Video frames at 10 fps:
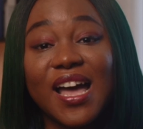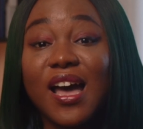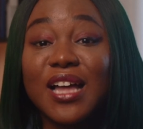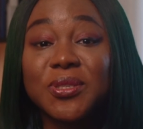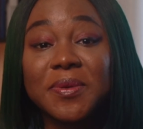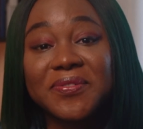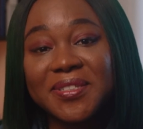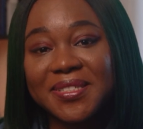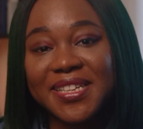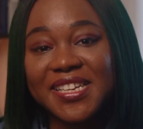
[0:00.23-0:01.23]
Our topic for
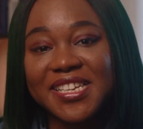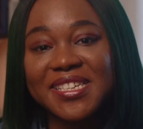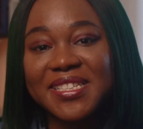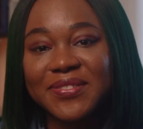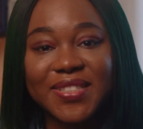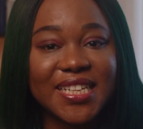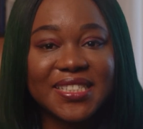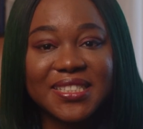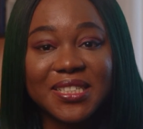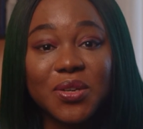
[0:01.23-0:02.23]
today is
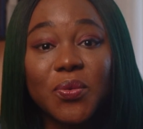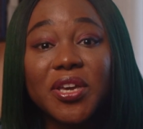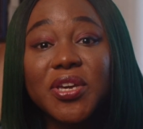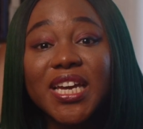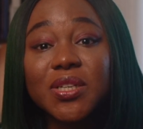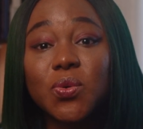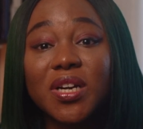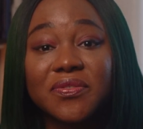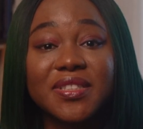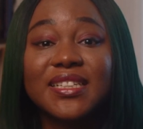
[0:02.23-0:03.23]
fidelity. When you hear the
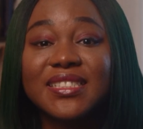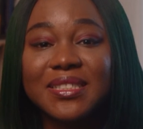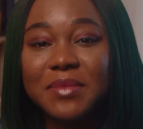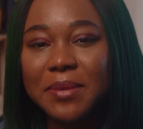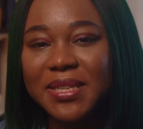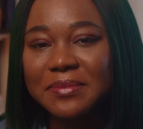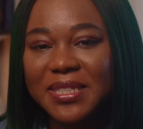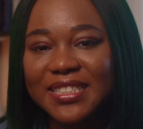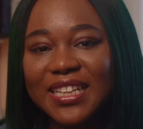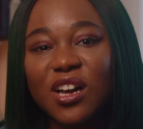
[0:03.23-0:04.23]
word fidelity, maybe the
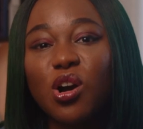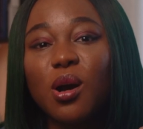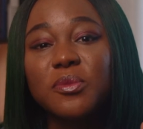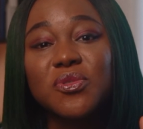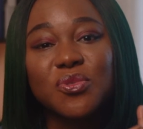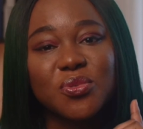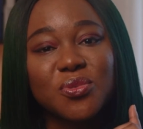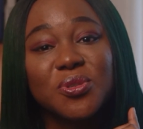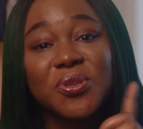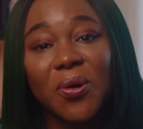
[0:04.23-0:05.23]
meaning that comes to
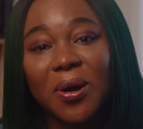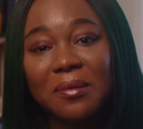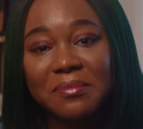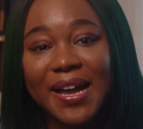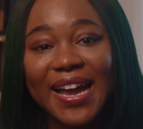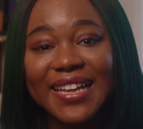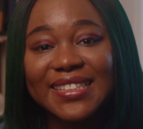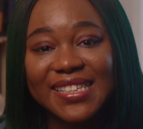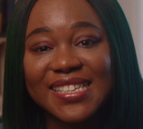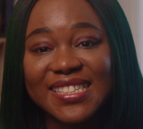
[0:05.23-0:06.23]
your mind
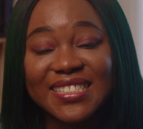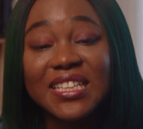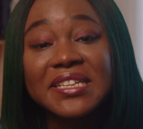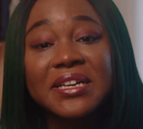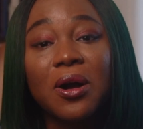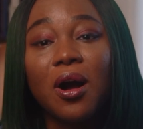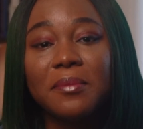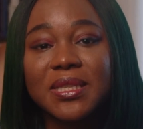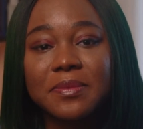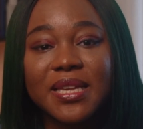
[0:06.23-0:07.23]
is
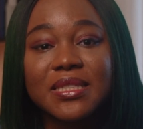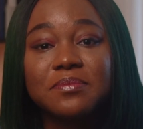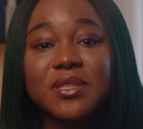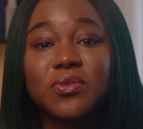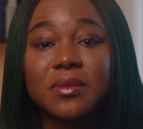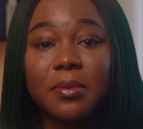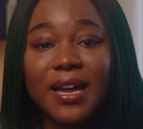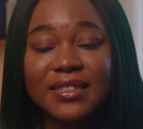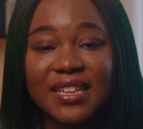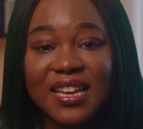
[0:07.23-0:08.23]
commitment between
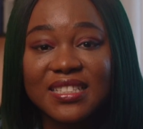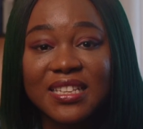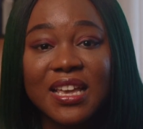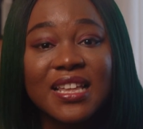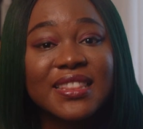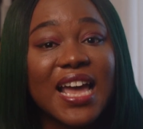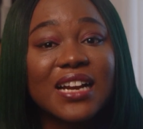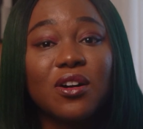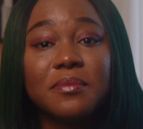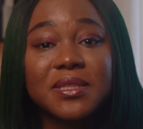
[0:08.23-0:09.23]
partners.
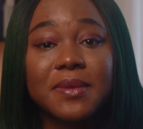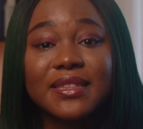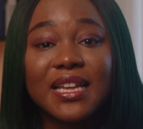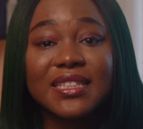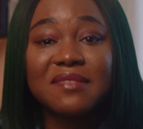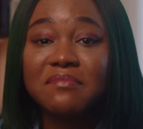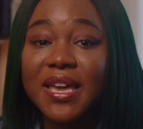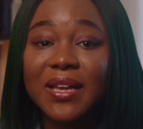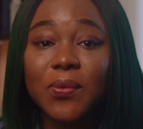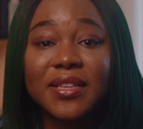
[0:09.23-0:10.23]
That commitment that they
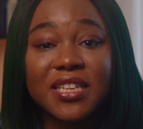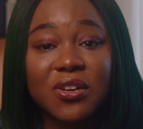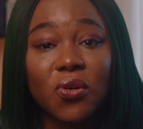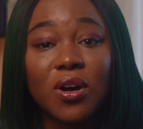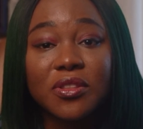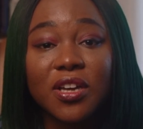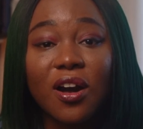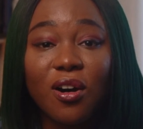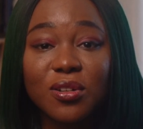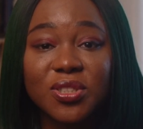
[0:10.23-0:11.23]
make when they go on the
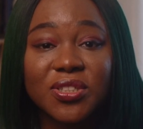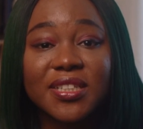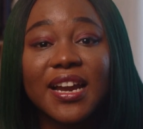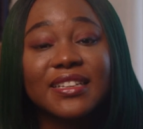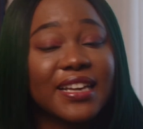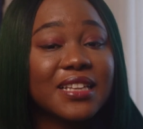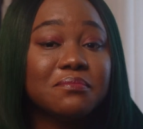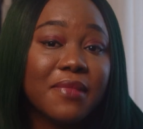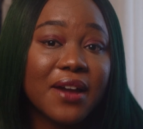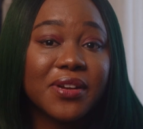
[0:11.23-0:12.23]
altar and get
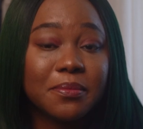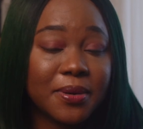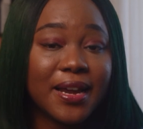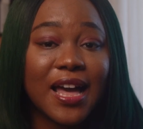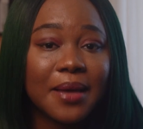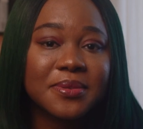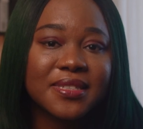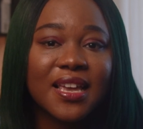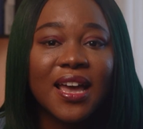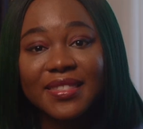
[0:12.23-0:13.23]
married, perhaps.
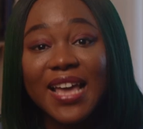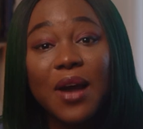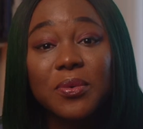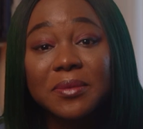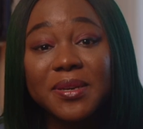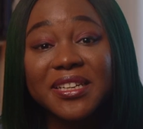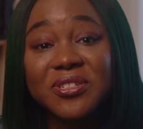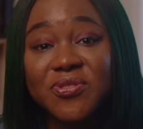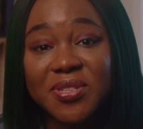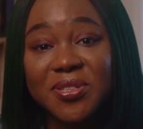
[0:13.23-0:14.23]
That would be a
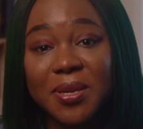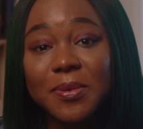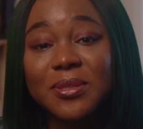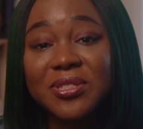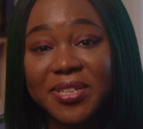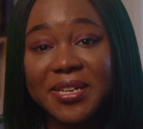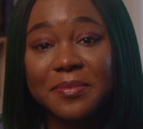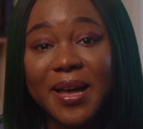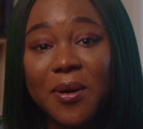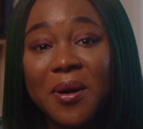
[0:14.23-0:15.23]
juicy topic to chat
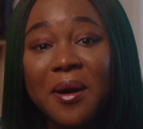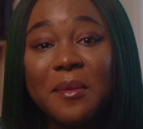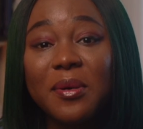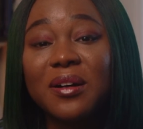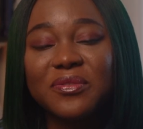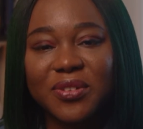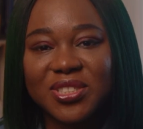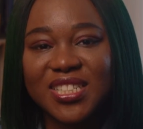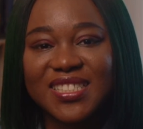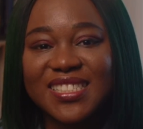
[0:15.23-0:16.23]
about, but
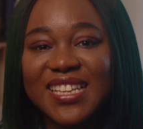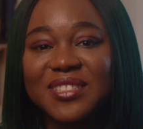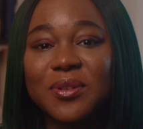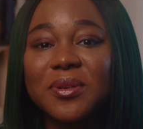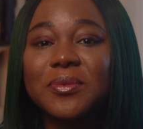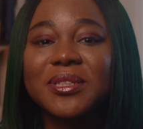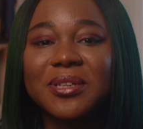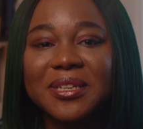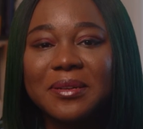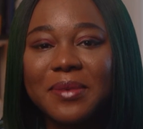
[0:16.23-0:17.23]
unfortunately, that's not what we're
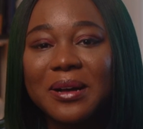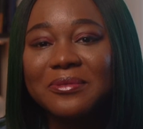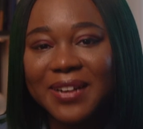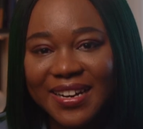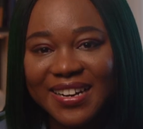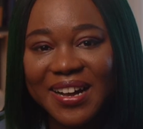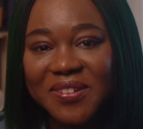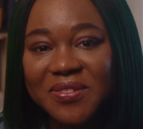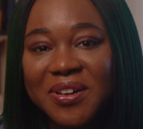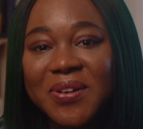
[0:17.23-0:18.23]
talking about right
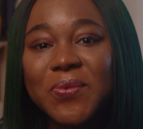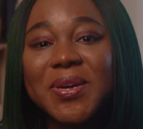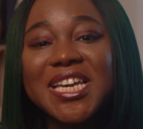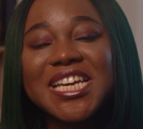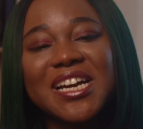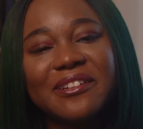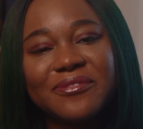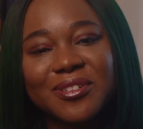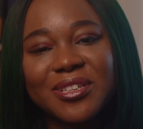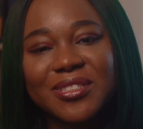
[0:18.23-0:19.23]
now. We are
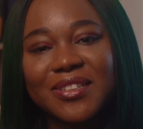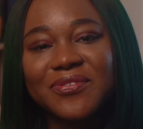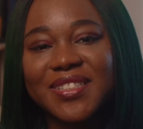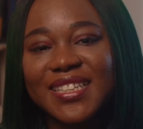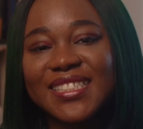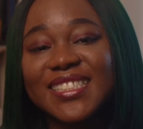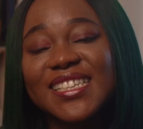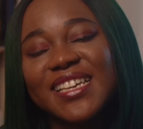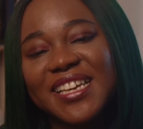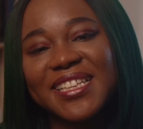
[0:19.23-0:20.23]
focused on
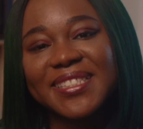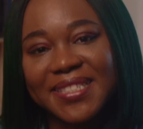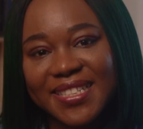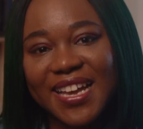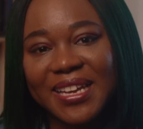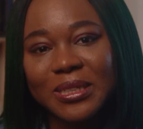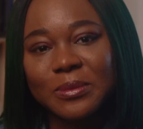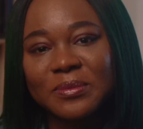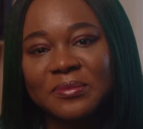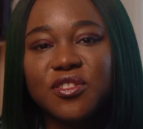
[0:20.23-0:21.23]
fidelity in design.
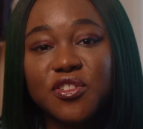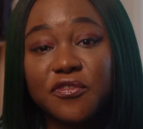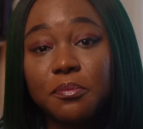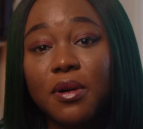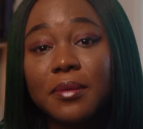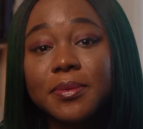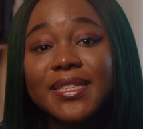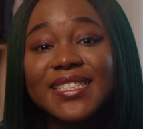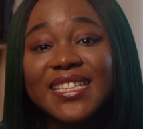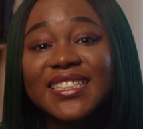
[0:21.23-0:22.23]
You've probably
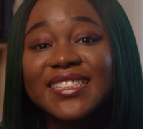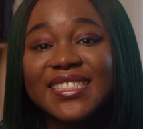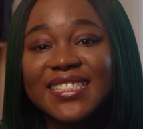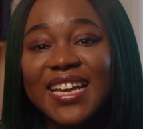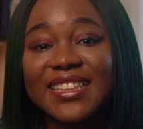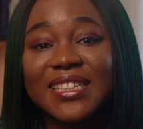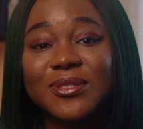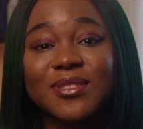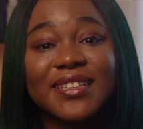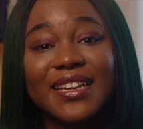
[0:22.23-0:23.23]
seen a design that
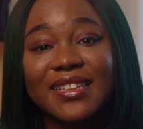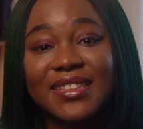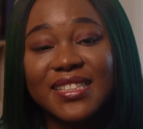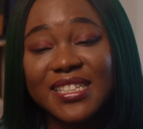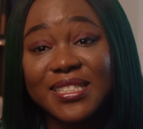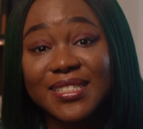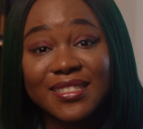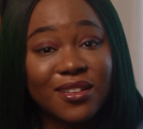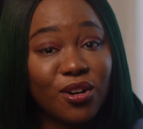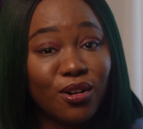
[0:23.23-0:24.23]
looks like this
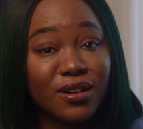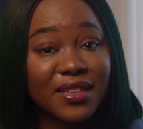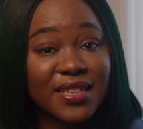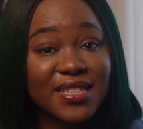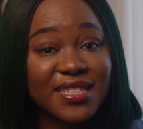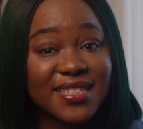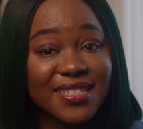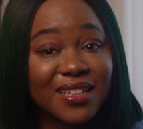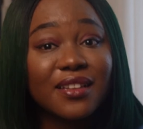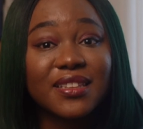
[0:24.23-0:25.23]
or this
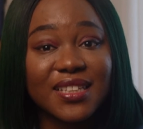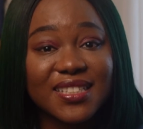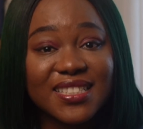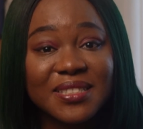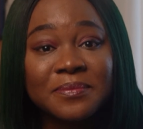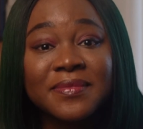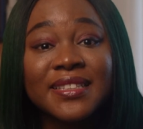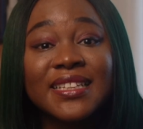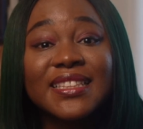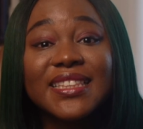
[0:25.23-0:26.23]
or this.
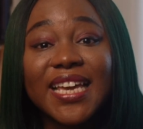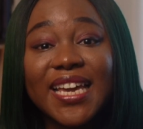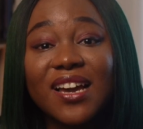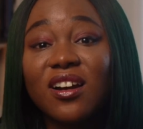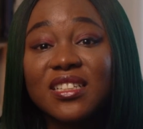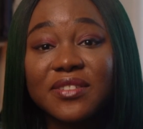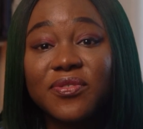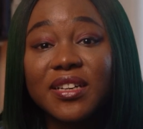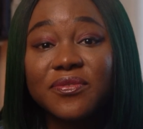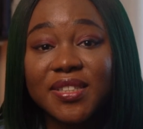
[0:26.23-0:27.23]
They are
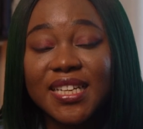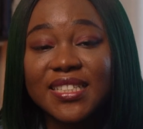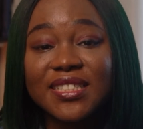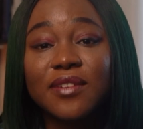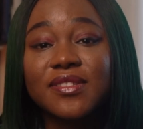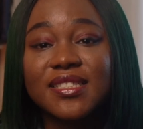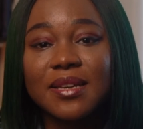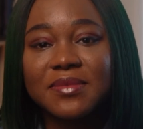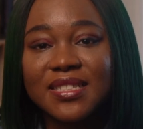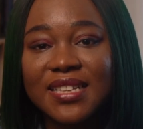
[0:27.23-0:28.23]
different fidelity of the
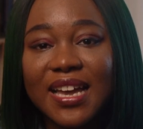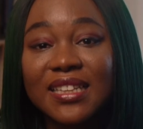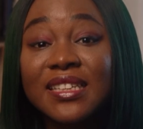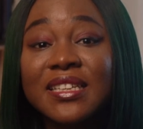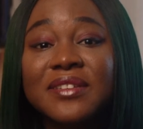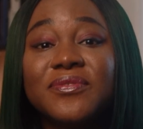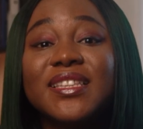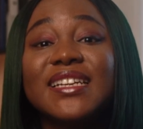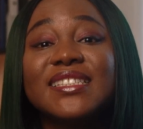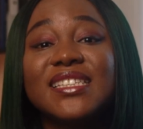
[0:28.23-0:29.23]
same design.
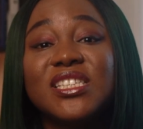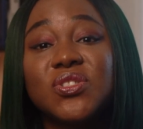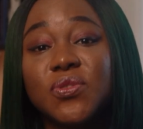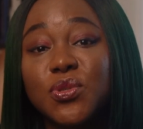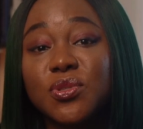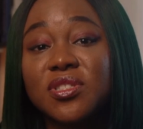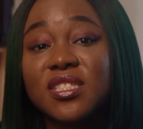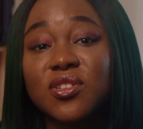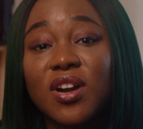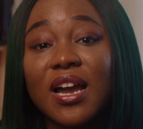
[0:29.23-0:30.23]
Fidelity is used to
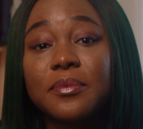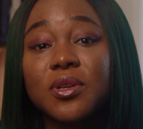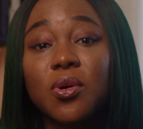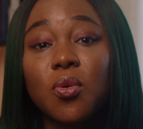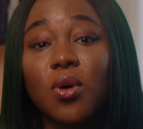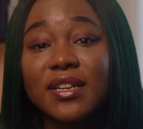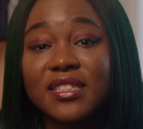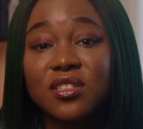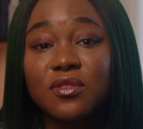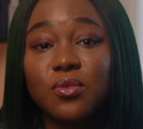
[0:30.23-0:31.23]
describe the
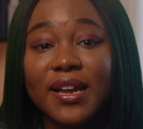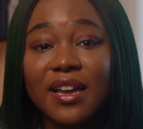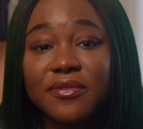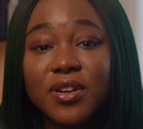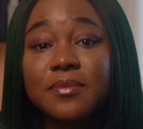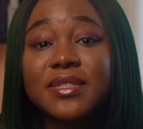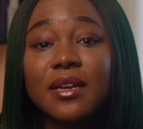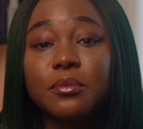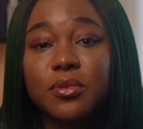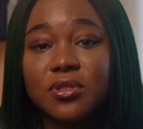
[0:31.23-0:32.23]
quality of wireframes
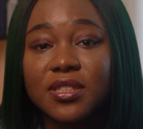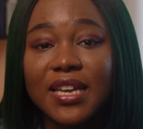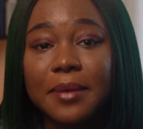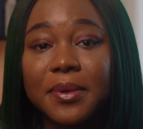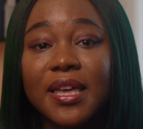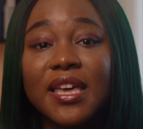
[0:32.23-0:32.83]
and prototype.